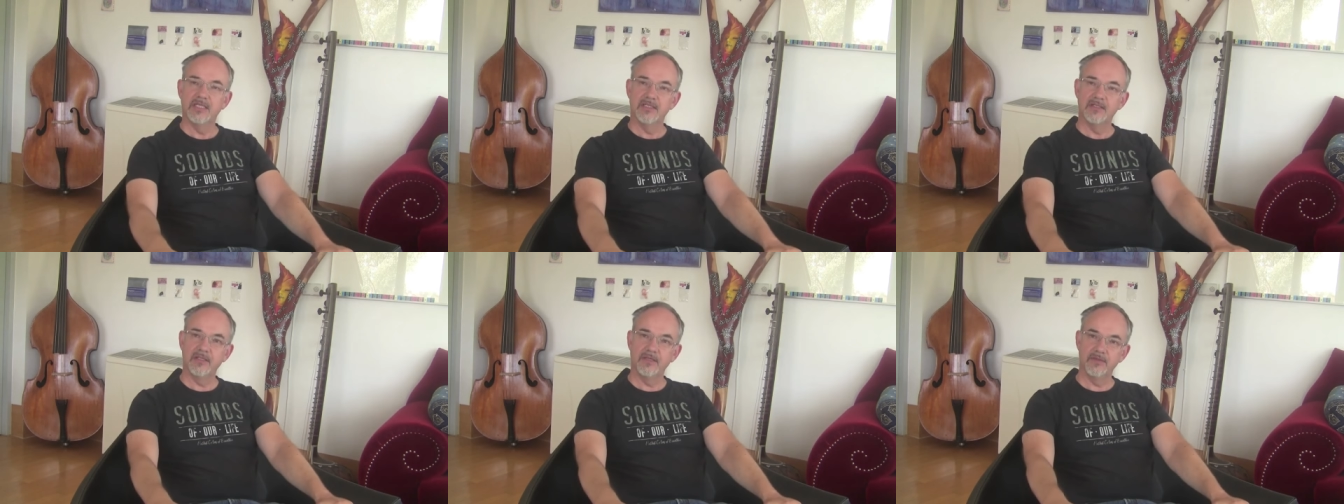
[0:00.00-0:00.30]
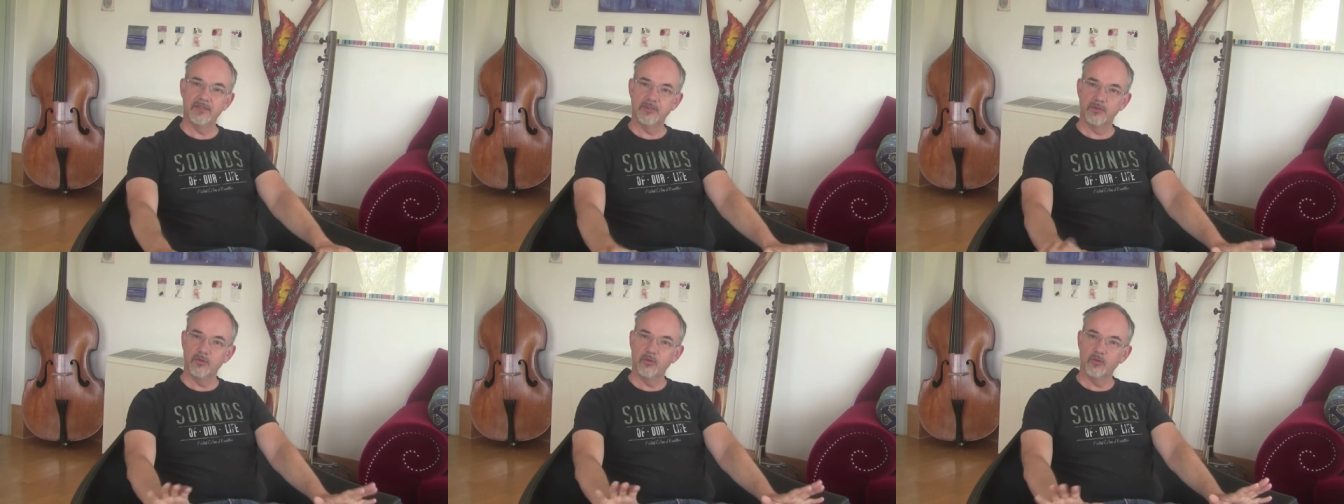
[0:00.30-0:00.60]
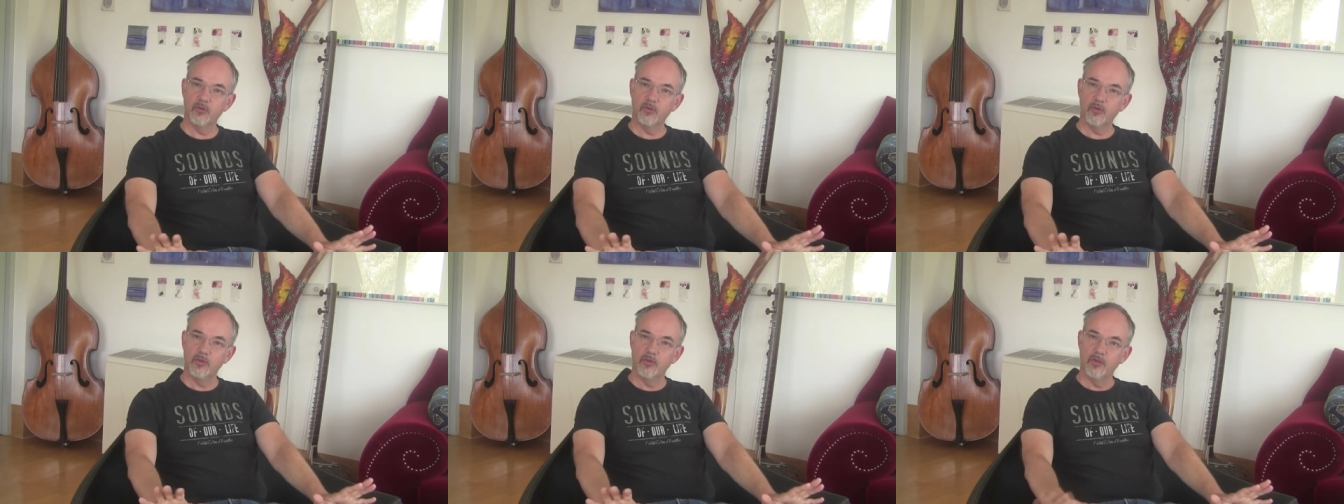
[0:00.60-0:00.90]
there is no
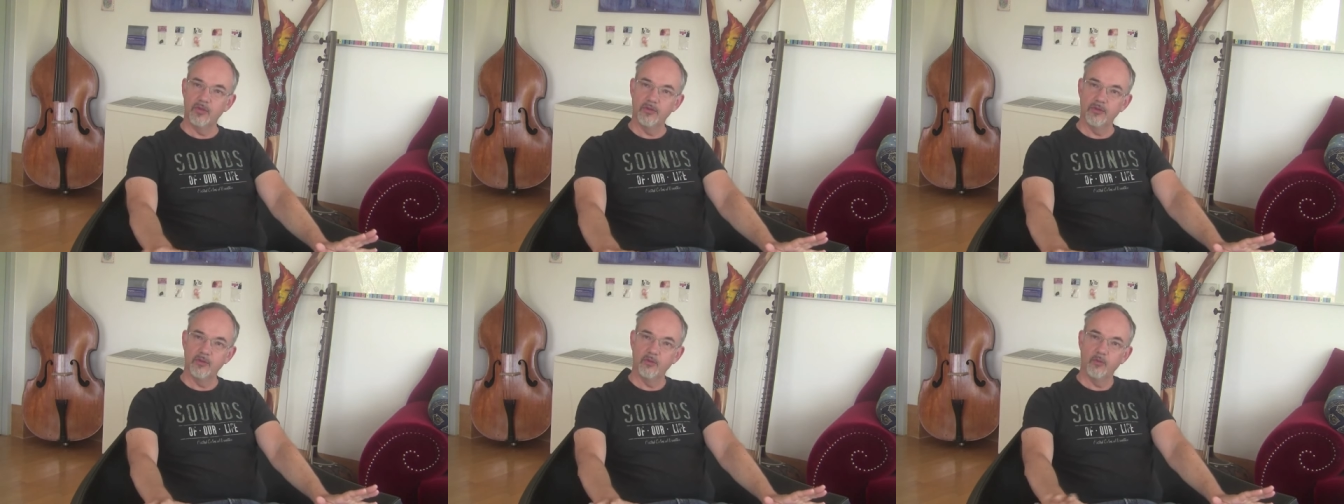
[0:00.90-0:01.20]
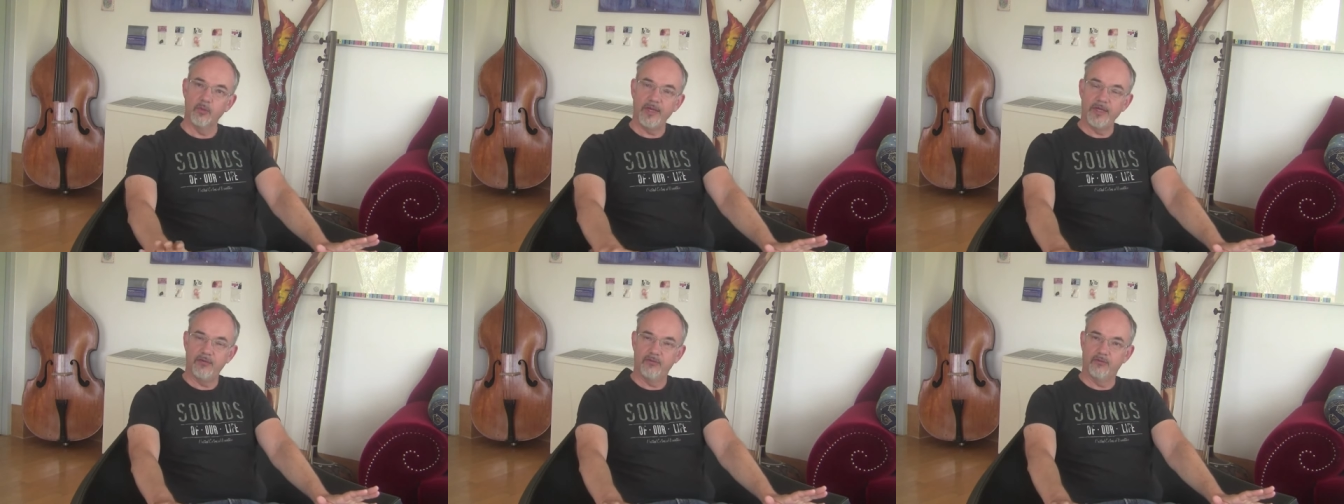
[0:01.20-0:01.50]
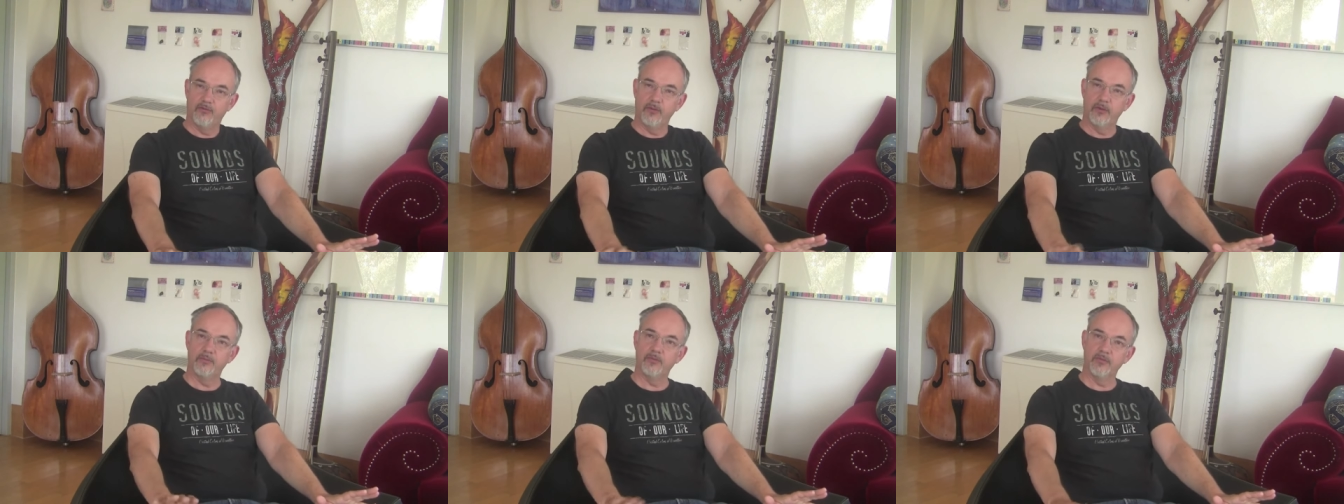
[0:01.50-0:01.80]
no way
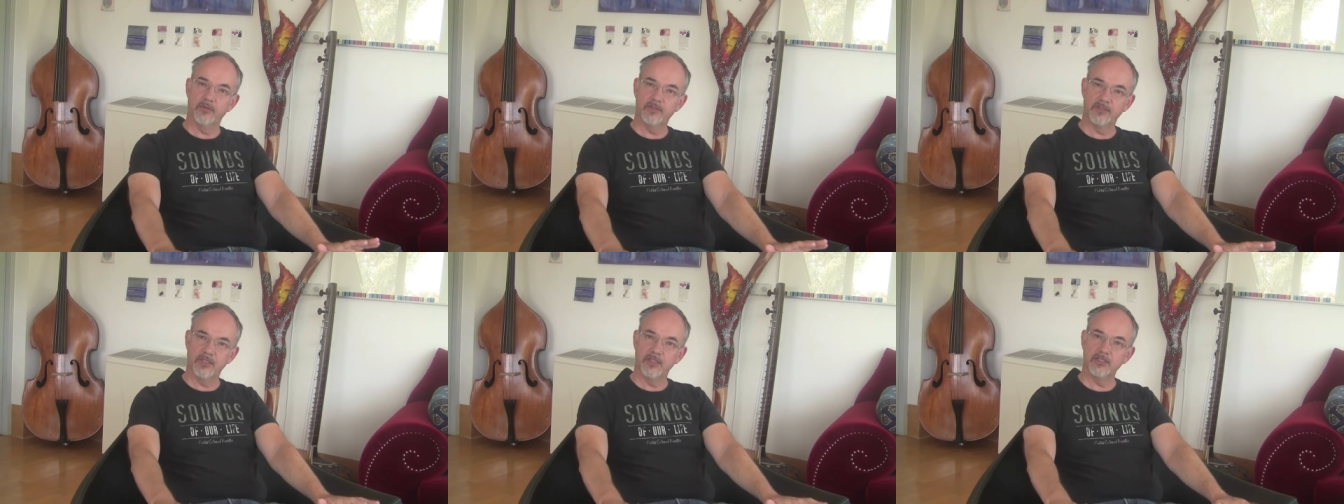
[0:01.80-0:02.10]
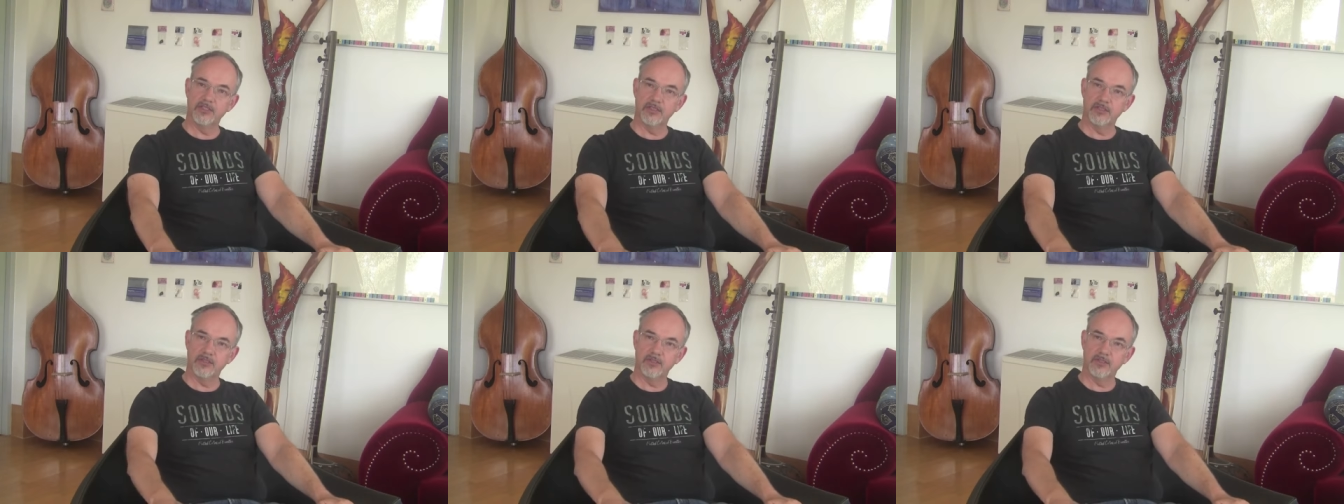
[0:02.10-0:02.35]
for improvisation.